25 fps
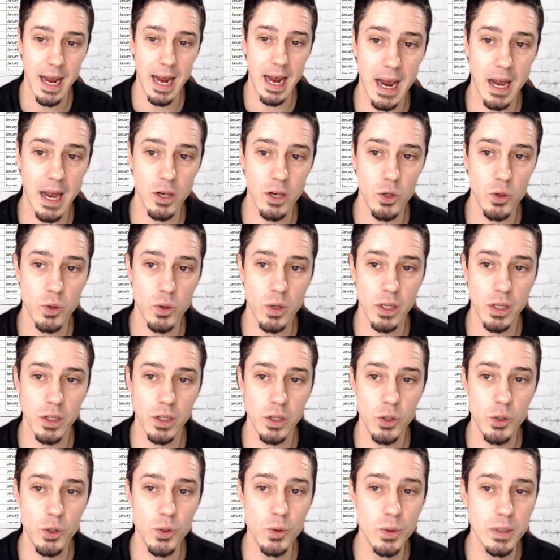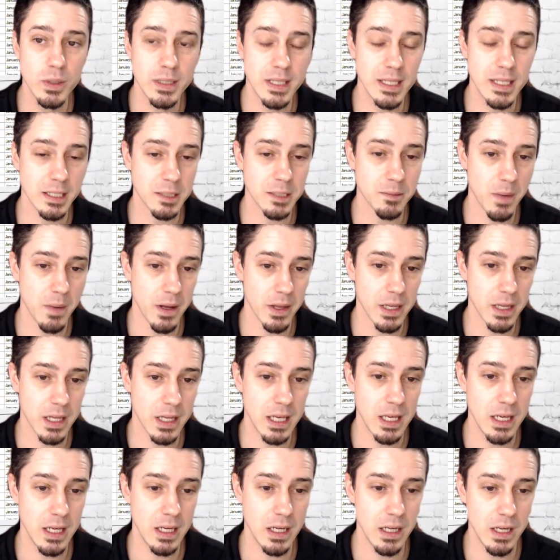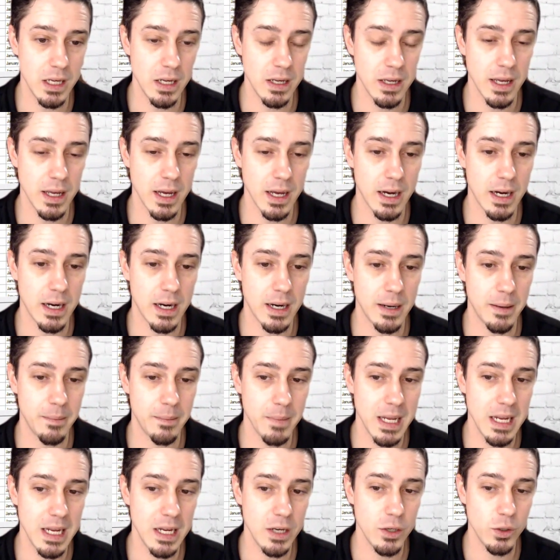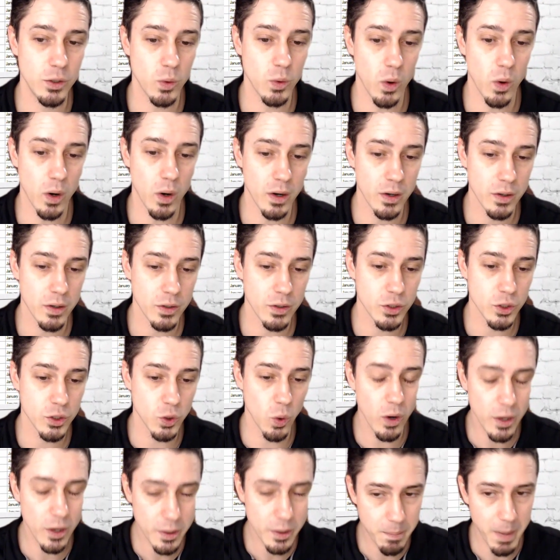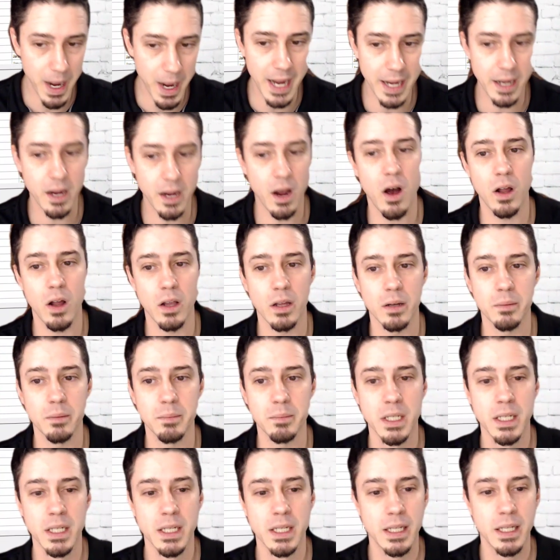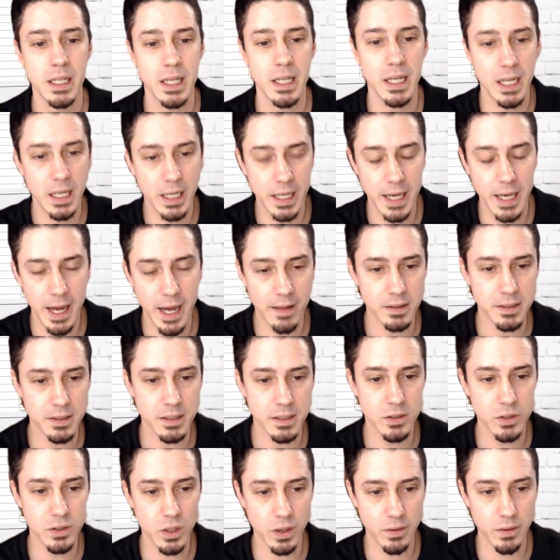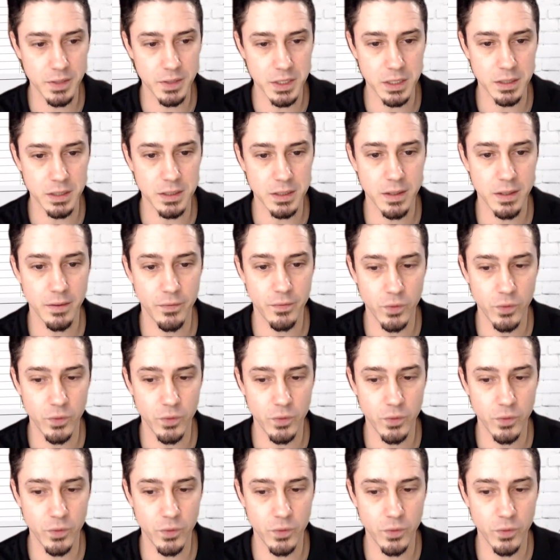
And you can use this month key in your sort by column in analysis services.